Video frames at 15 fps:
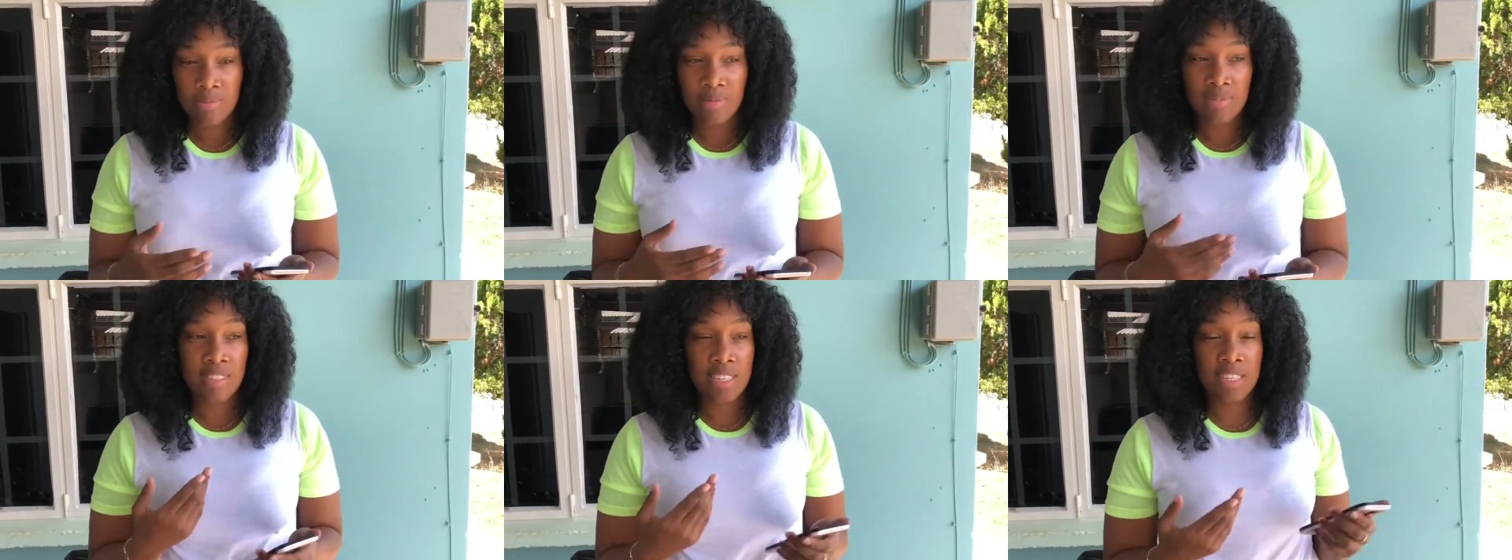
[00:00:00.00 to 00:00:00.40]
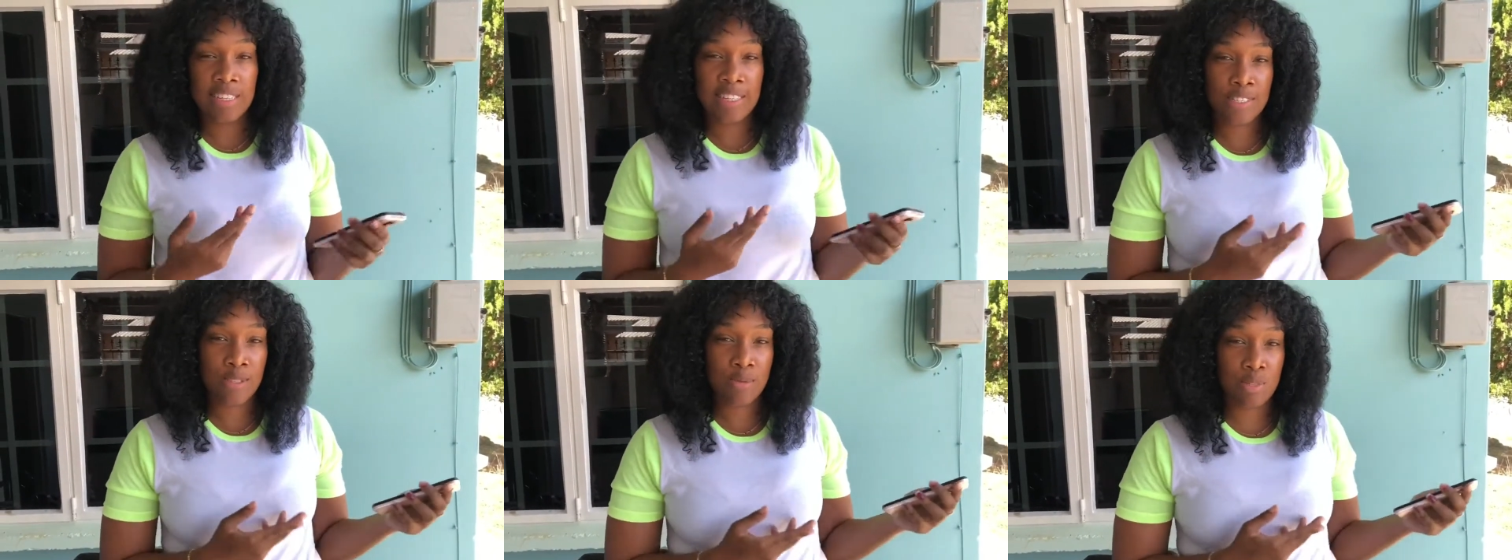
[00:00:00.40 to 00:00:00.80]
seeing
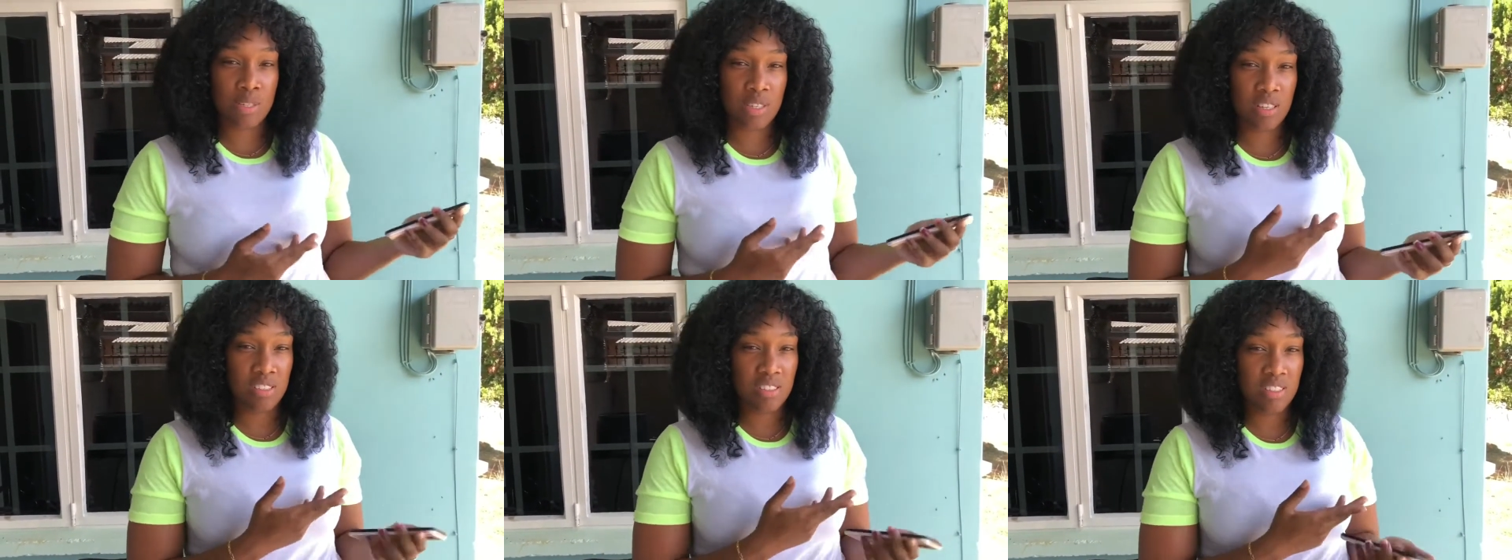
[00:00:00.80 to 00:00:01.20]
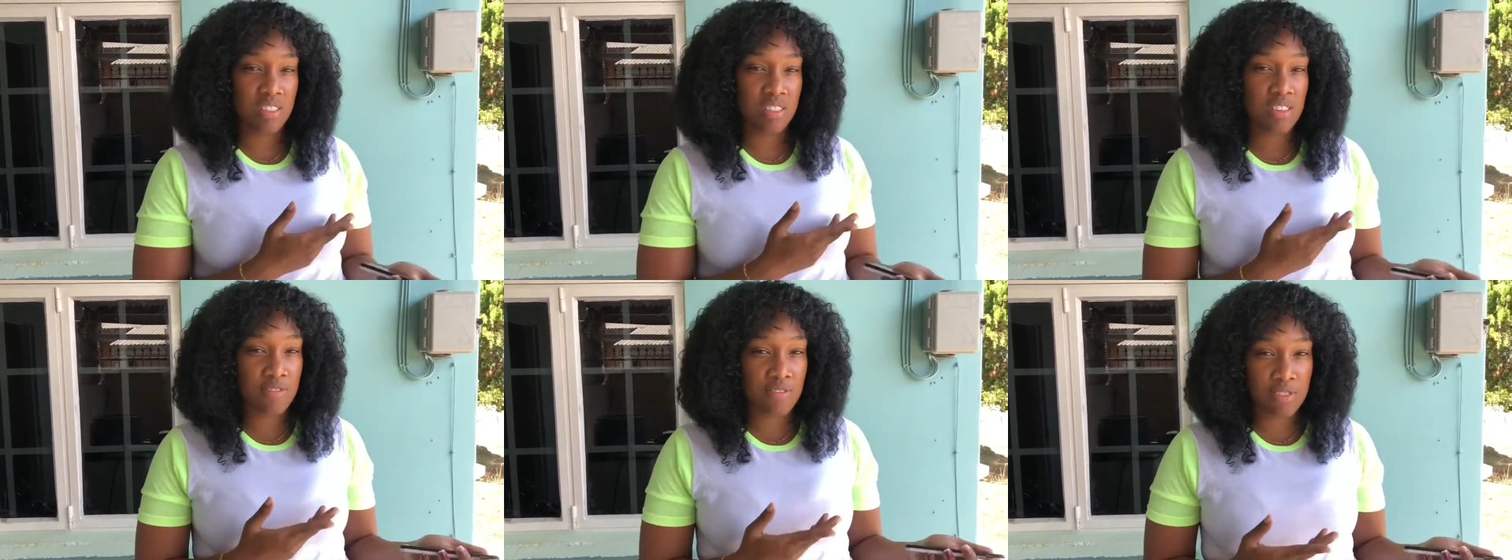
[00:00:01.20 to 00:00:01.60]
as we got the
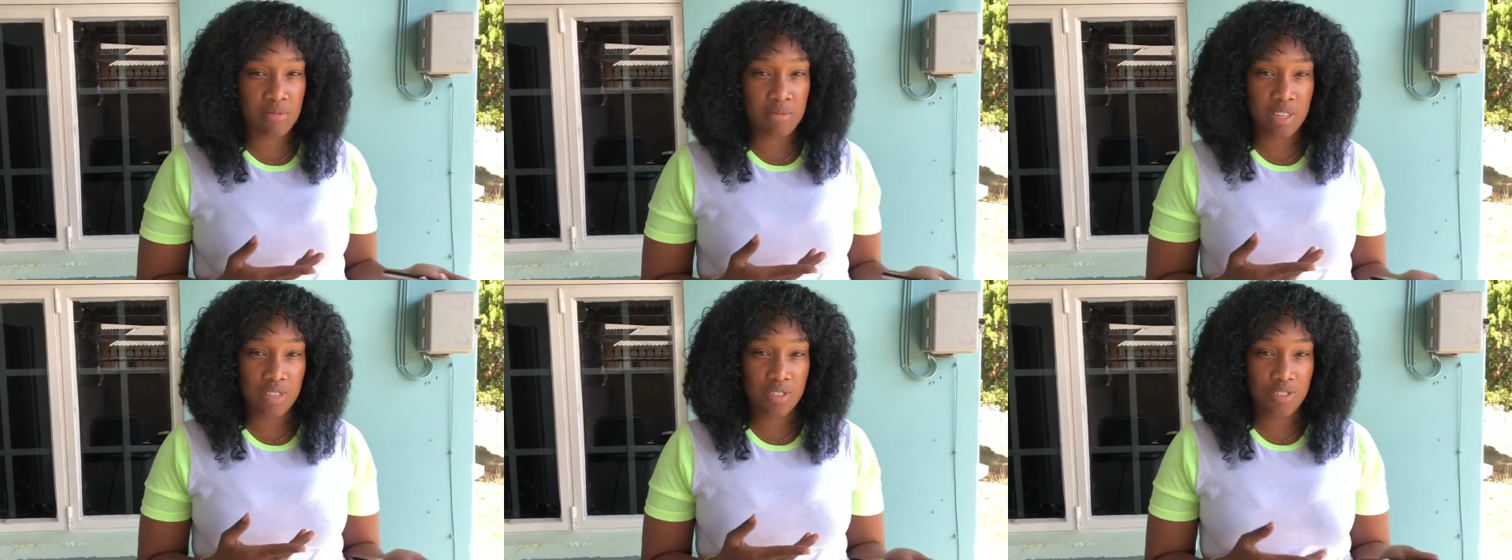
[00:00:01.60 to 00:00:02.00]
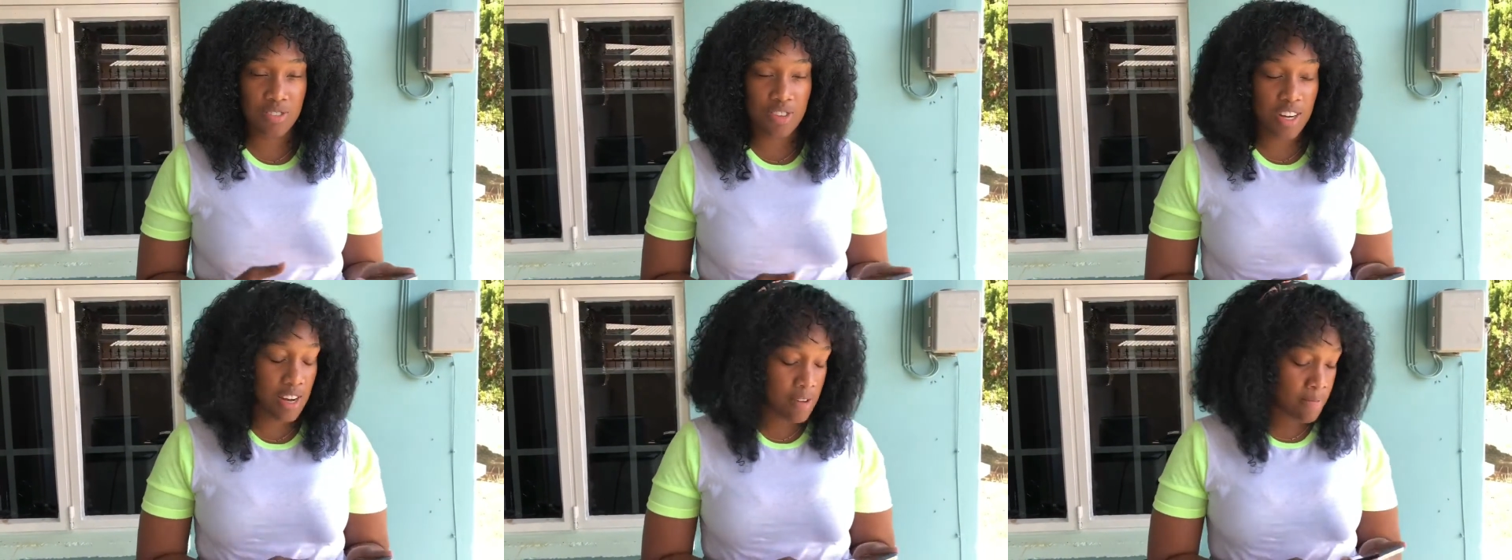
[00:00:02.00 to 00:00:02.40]
confirmed case,
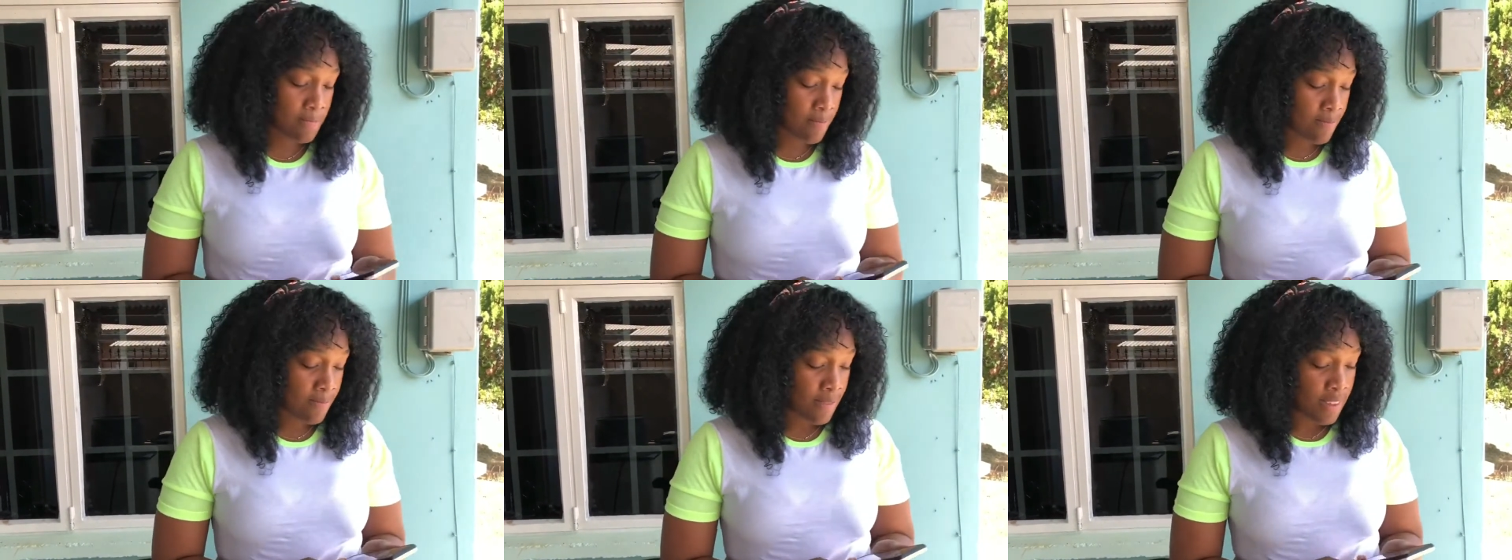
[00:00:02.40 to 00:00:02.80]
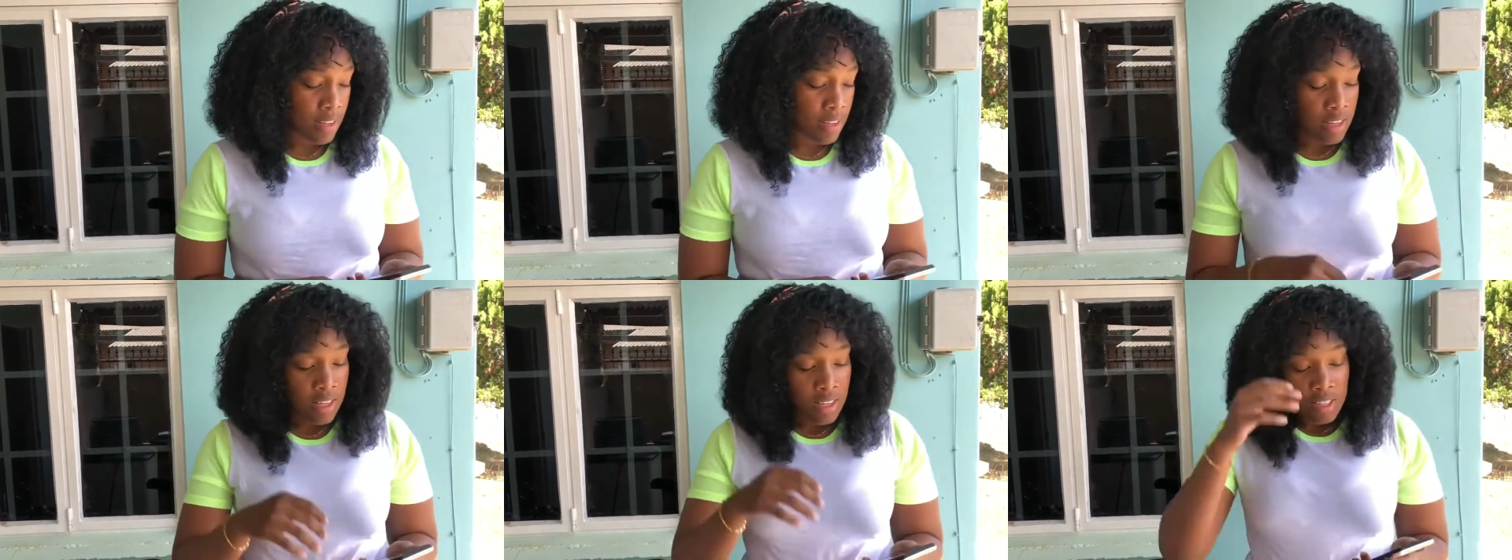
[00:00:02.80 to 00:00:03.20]
right?
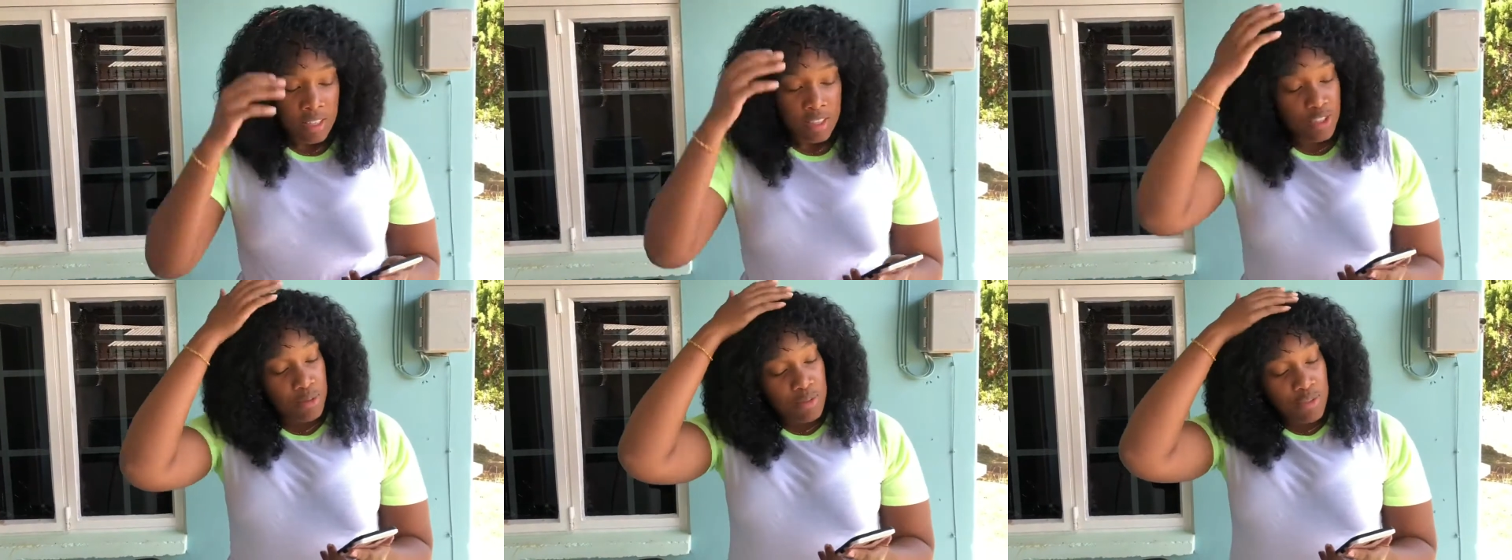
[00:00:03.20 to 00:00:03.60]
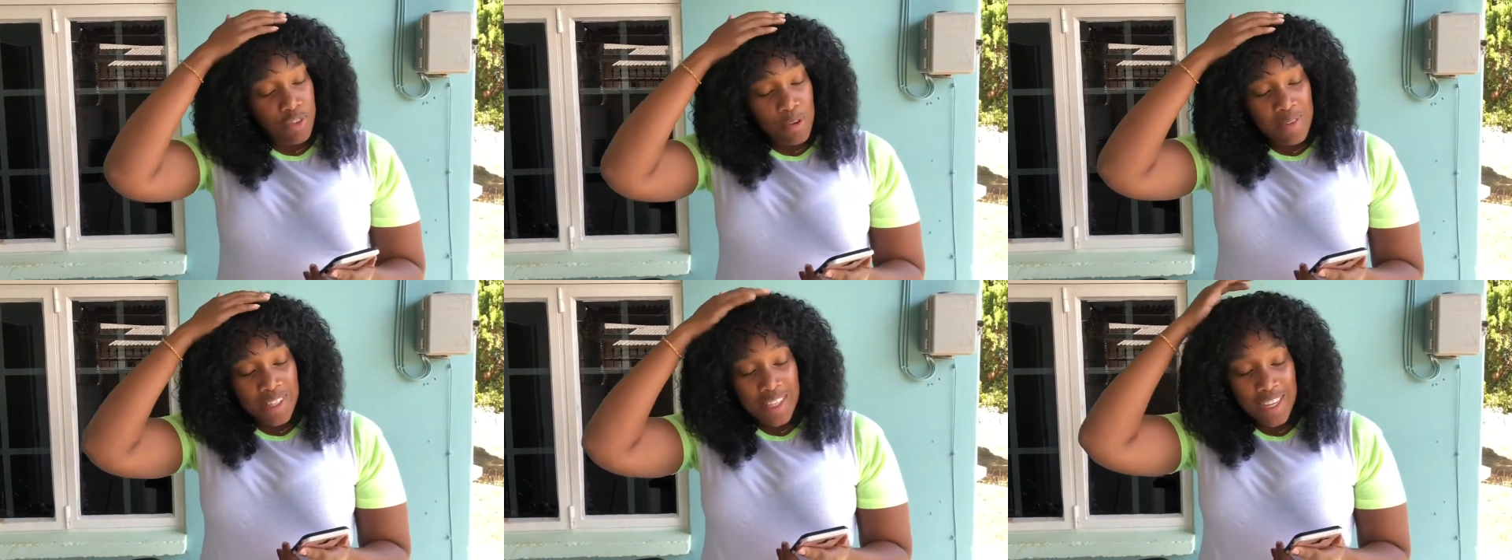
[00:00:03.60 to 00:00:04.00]
So before
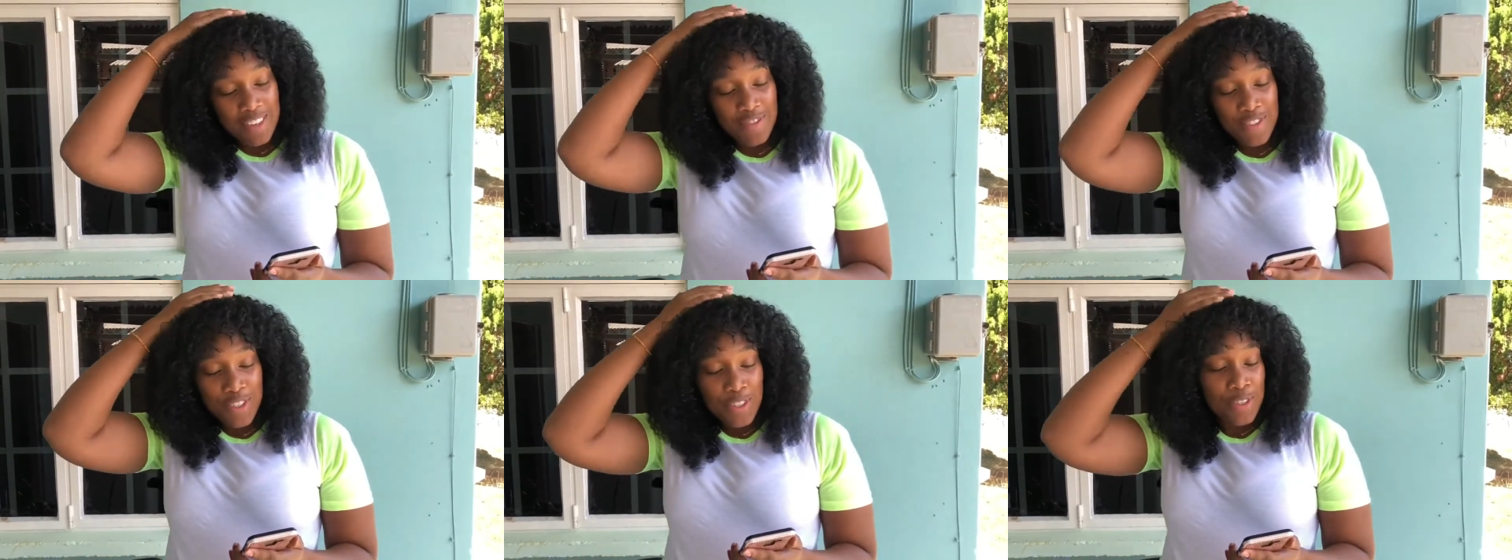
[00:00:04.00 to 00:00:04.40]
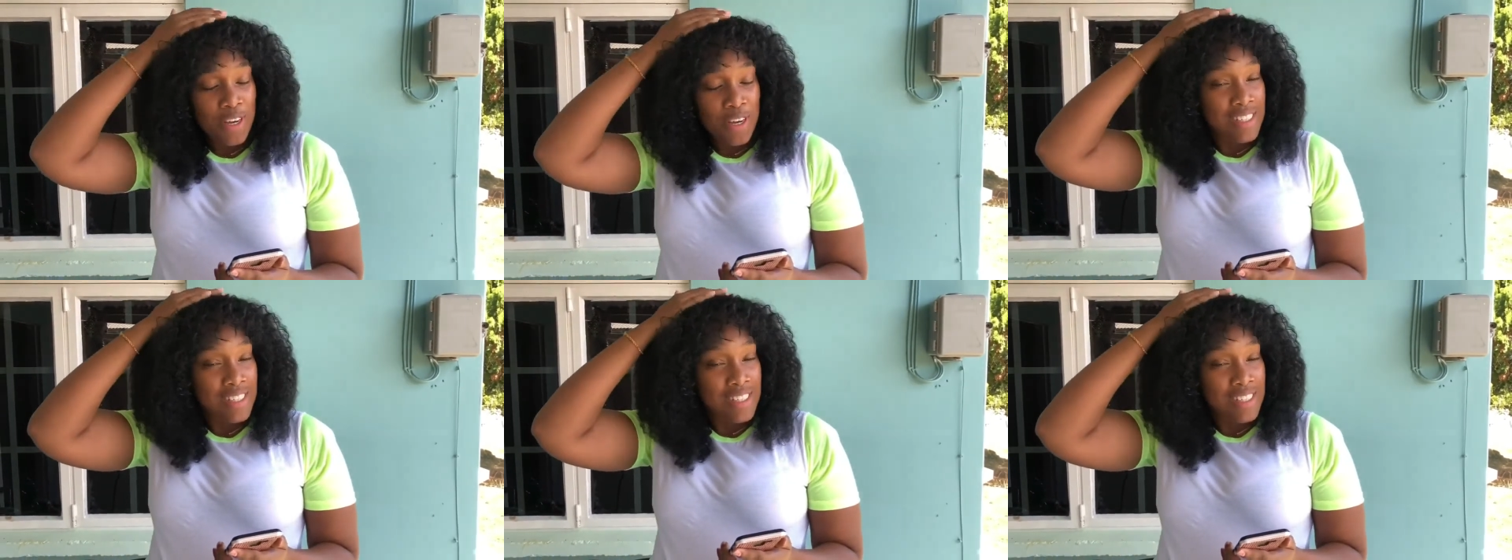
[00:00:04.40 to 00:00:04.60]
we start the video, I